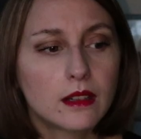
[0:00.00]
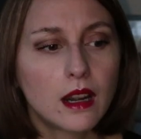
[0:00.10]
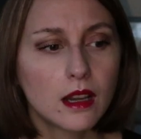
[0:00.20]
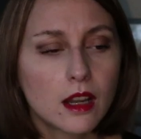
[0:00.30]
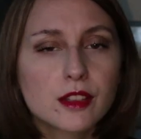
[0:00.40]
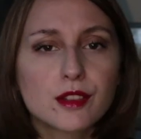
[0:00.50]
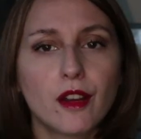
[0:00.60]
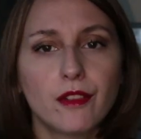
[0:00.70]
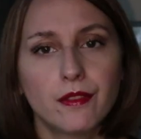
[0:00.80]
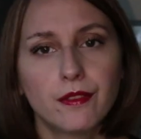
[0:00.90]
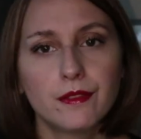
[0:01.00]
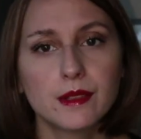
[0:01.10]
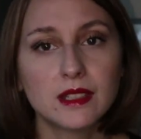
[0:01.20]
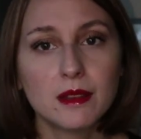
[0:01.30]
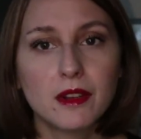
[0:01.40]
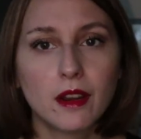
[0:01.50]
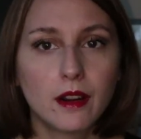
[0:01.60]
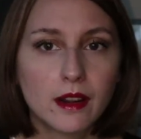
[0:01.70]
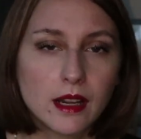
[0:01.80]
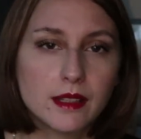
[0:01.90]
There are lots of
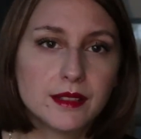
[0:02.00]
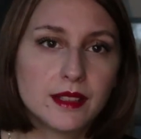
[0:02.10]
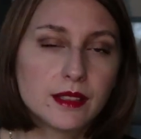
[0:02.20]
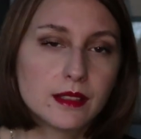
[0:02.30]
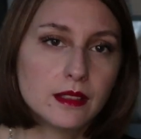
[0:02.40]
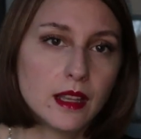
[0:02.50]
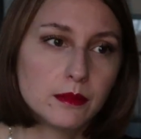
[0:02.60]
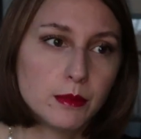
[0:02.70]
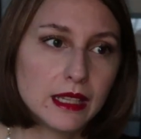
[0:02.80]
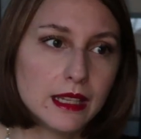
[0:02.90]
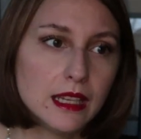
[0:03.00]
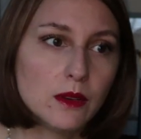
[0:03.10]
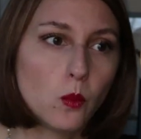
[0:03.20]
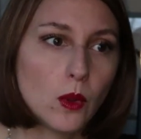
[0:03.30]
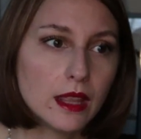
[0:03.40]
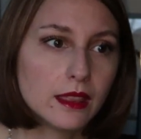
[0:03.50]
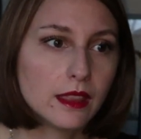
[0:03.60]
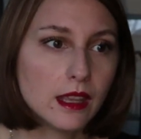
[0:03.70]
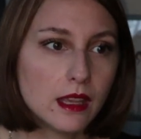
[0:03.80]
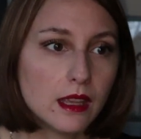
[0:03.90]
similar analyses that begin
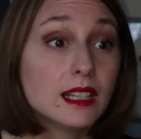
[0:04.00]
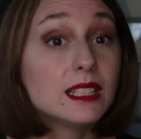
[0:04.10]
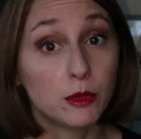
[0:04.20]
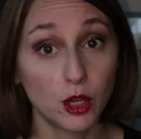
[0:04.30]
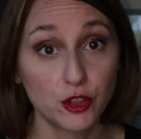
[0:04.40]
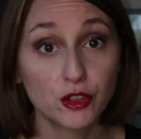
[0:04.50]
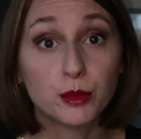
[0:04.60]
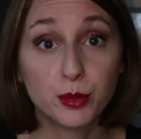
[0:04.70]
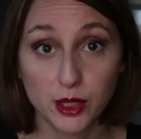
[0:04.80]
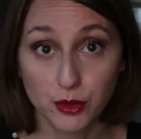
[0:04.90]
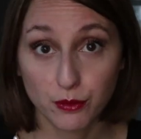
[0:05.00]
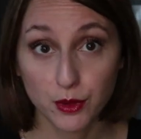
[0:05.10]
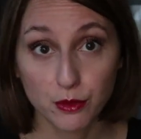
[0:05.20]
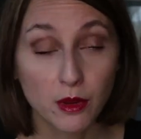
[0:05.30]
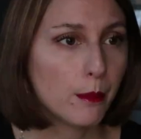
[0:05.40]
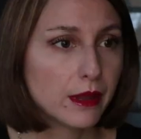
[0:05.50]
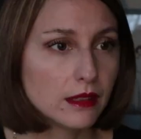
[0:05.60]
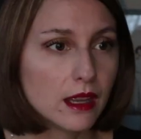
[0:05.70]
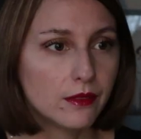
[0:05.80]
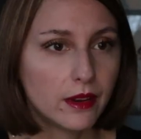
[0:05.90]
with the etymological point of view
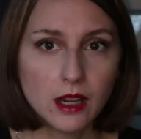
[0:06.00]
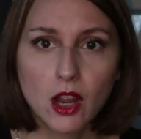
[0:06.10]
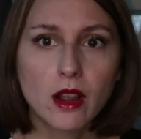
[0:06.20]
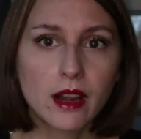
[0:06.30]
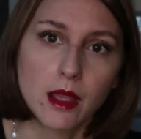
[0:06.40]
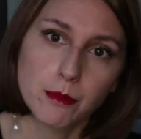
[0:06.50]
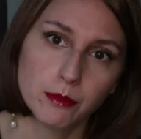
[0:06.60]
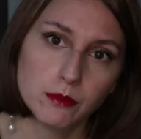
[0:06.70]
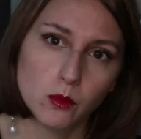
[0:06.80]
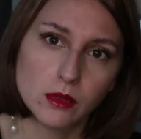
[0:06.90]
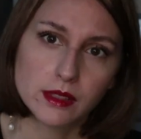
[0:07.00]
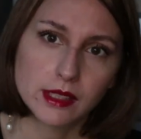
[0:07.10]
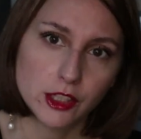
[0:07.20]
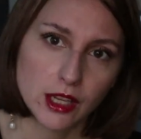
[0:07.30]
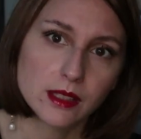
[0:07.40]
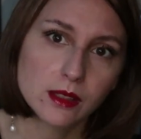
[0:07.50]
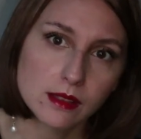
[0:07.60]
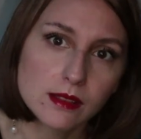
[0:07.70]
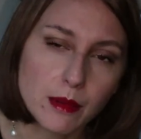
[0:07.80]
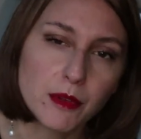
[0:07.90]
but they are very long and I will
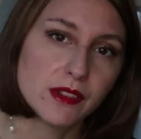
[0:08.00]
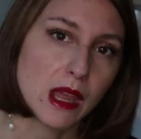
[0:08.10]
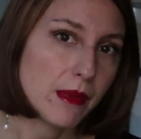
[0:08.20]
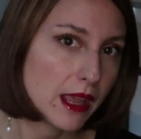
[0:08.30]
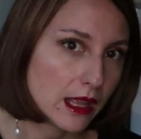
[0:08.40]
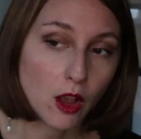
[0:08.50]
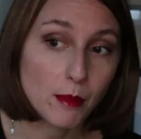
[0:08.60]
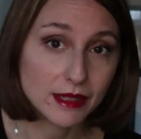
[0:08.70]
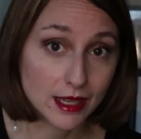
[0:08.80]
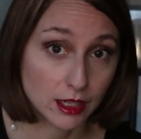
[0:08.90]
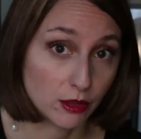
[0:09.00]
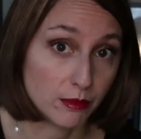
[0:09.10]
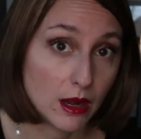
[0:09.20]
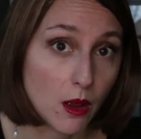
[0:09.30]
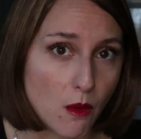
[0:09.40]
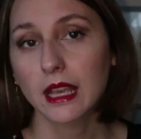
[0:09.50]
suggest some of them in comment section below.